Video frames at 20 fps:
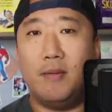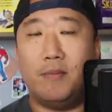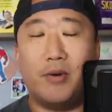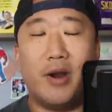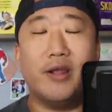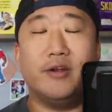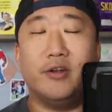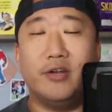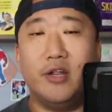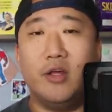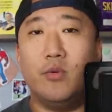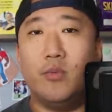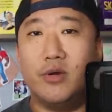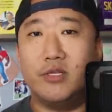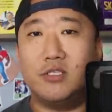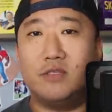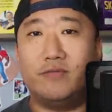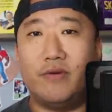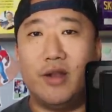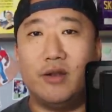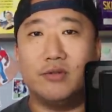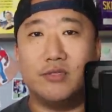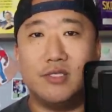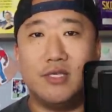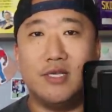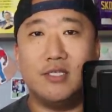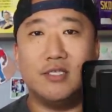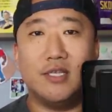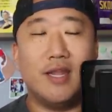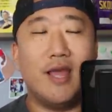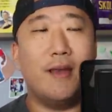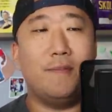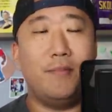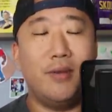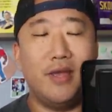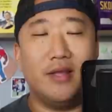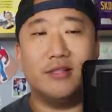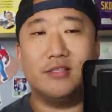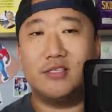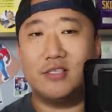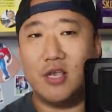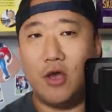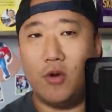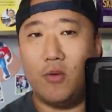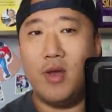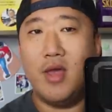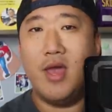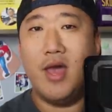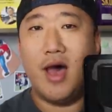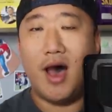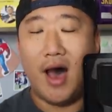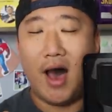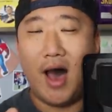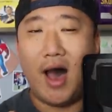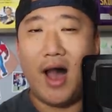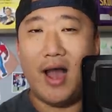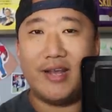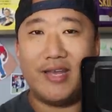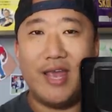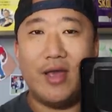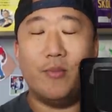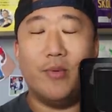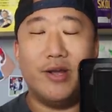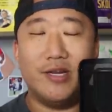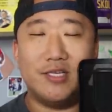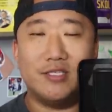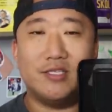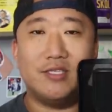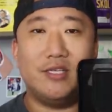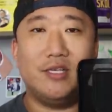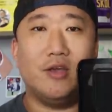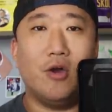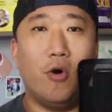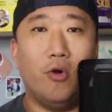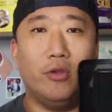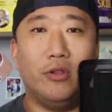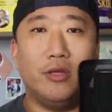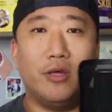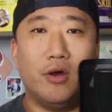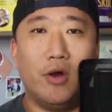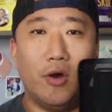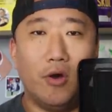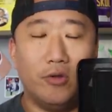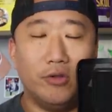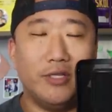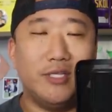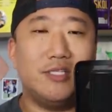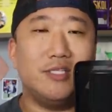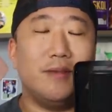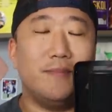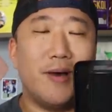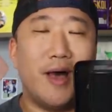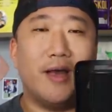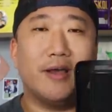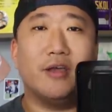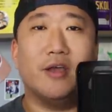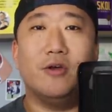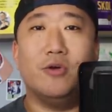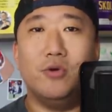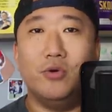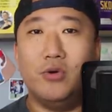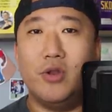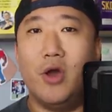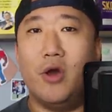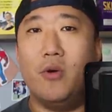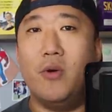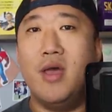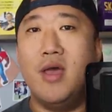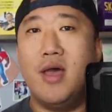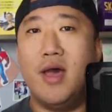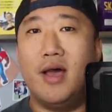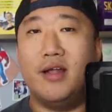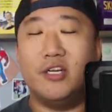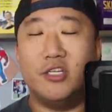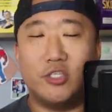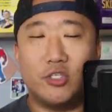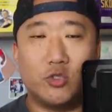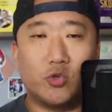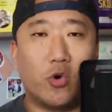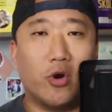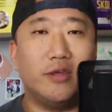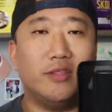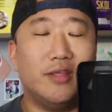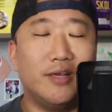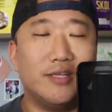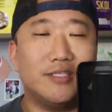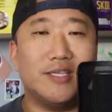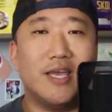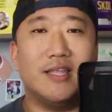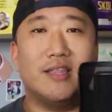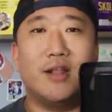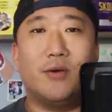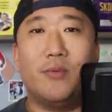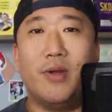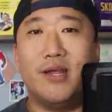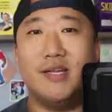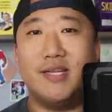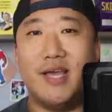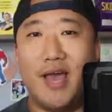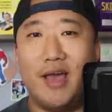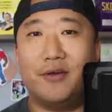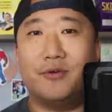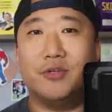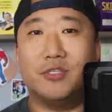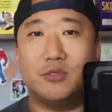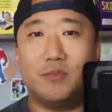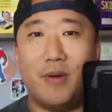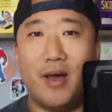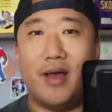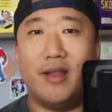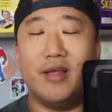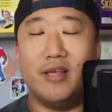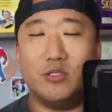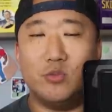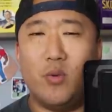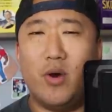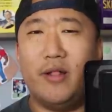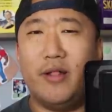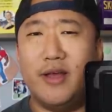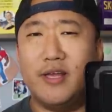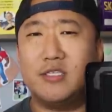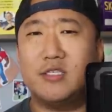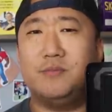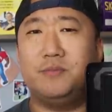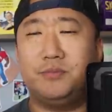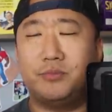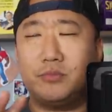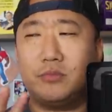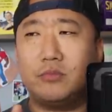Brian O'Neill was final season at Pitt. So I can't wait to see Olisimaka Udoh destroy things at that right tackle spot, as well as.